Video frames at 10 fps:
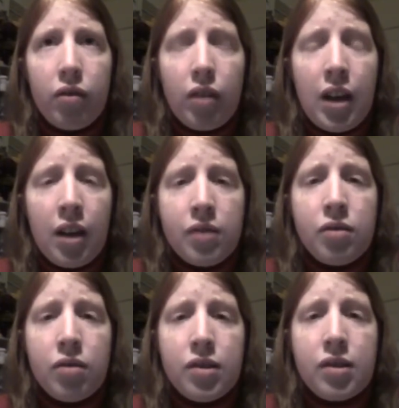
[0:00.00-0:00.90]

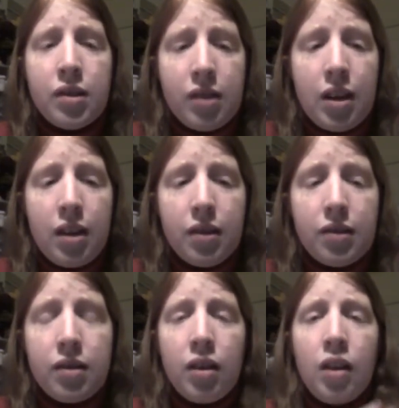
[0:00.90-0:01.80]
cancerous
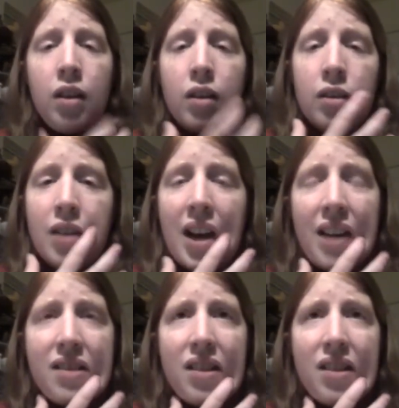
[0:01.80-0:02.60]
disease that